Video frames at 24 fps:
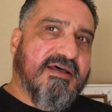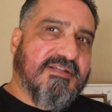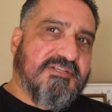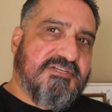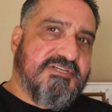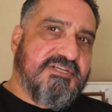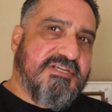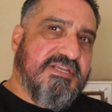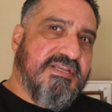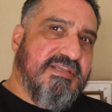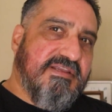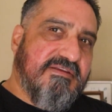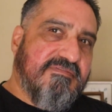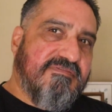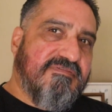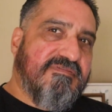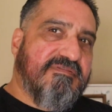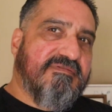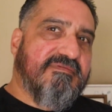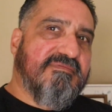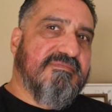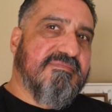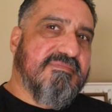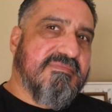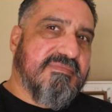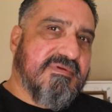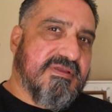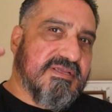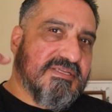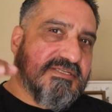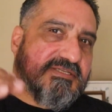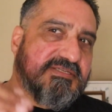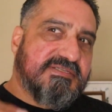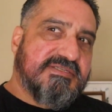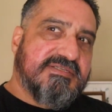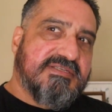a chief,
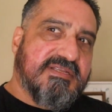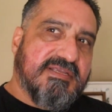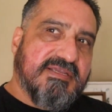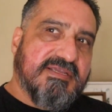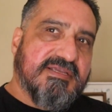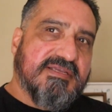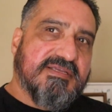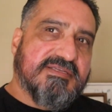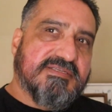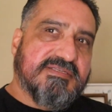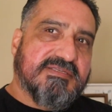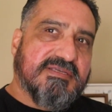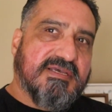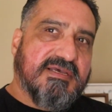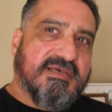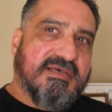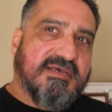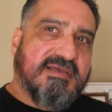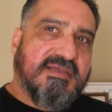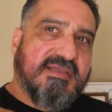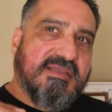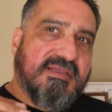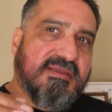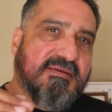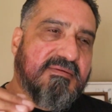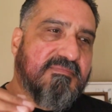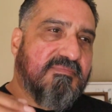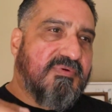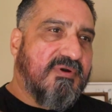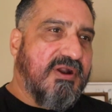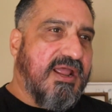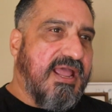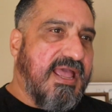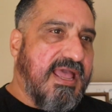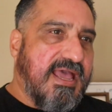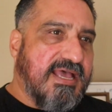his
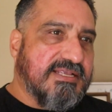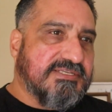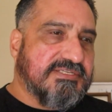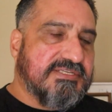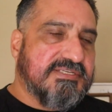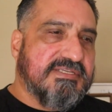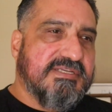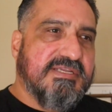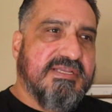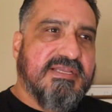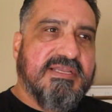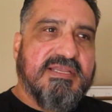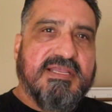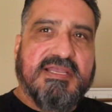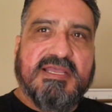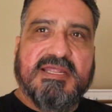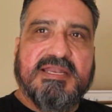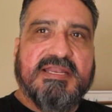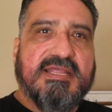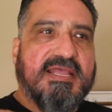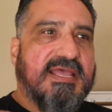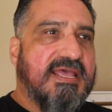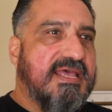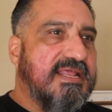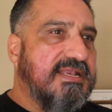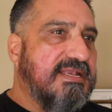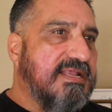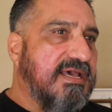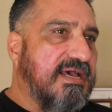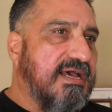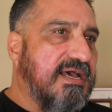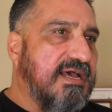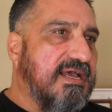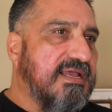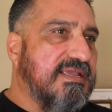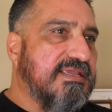brass, and then
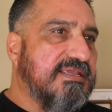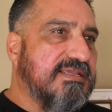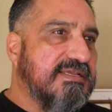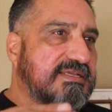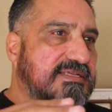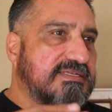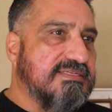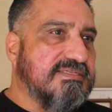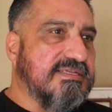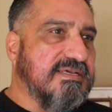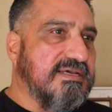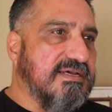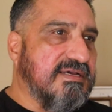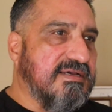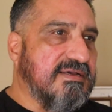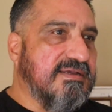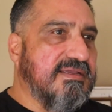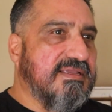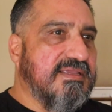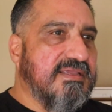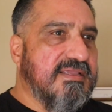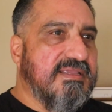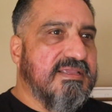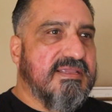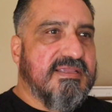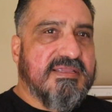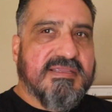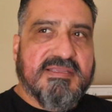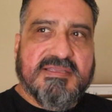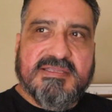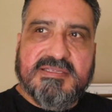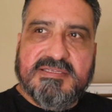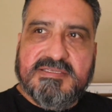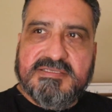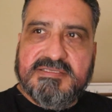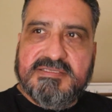his
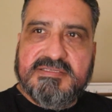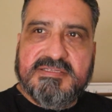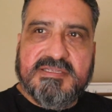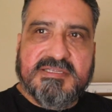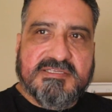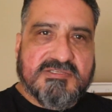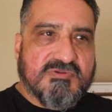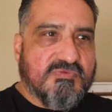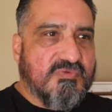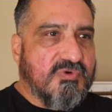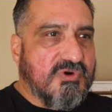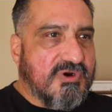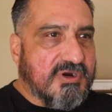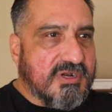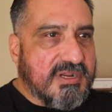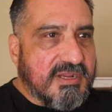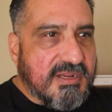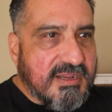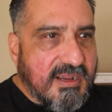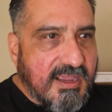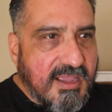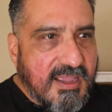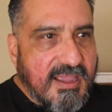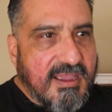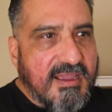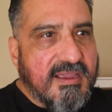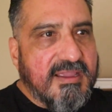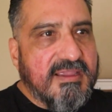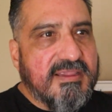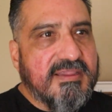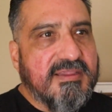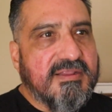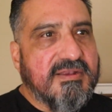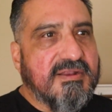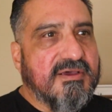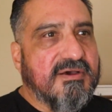work,
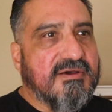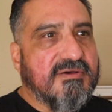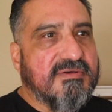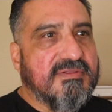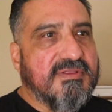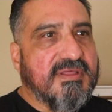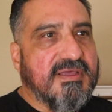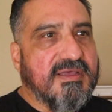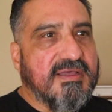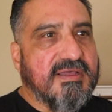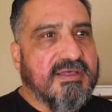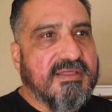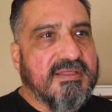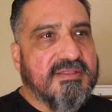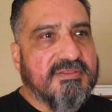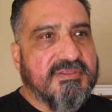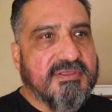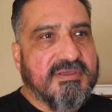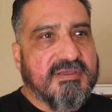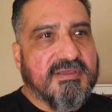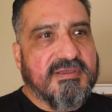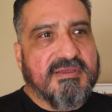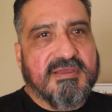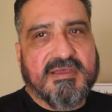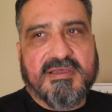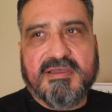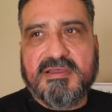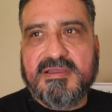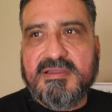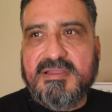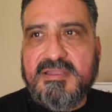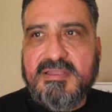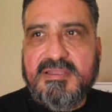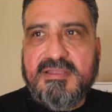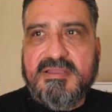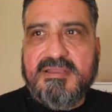you know,
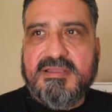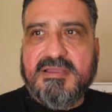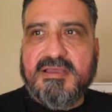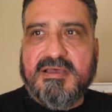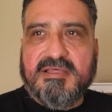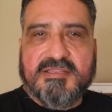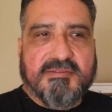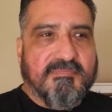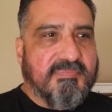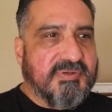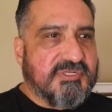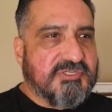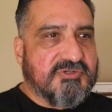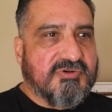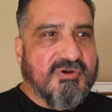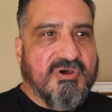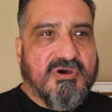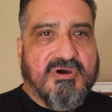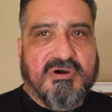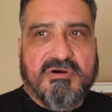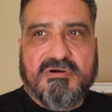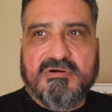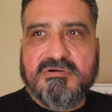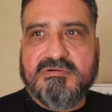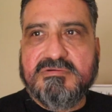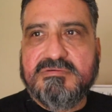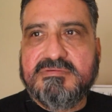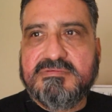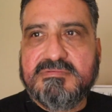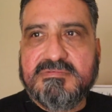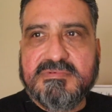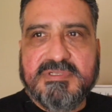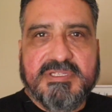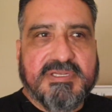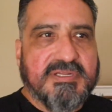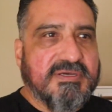the patrol,
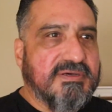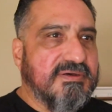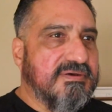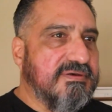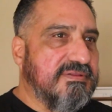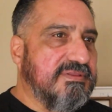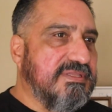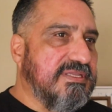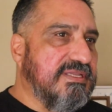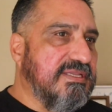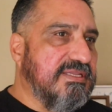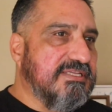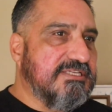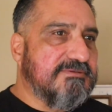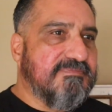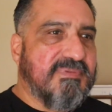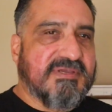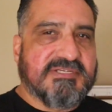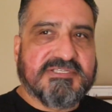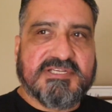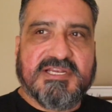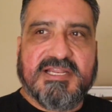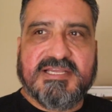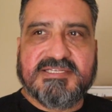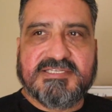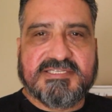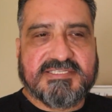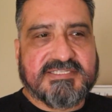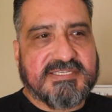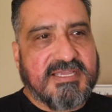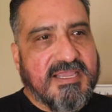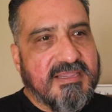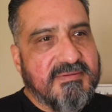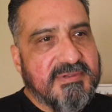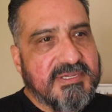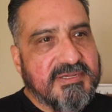you know, the specialized
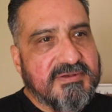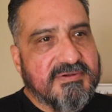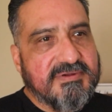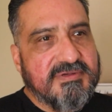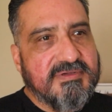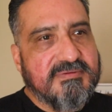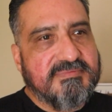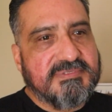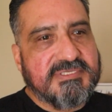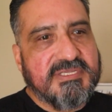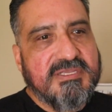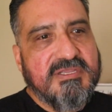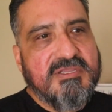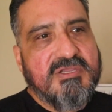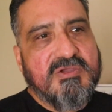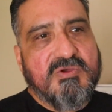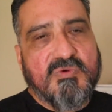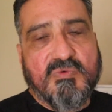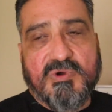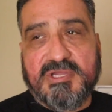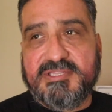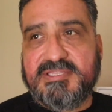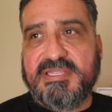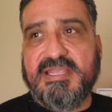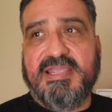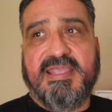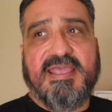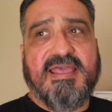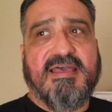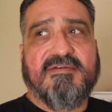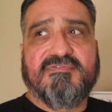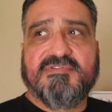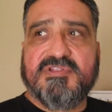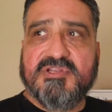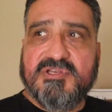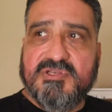assignment groups, what they
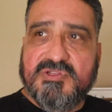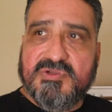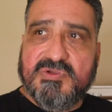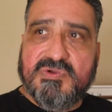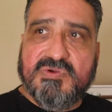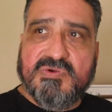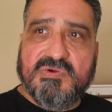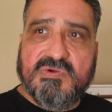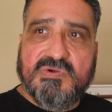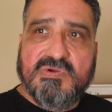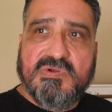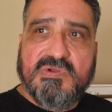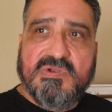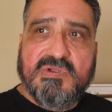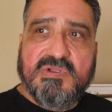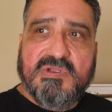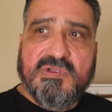have to do,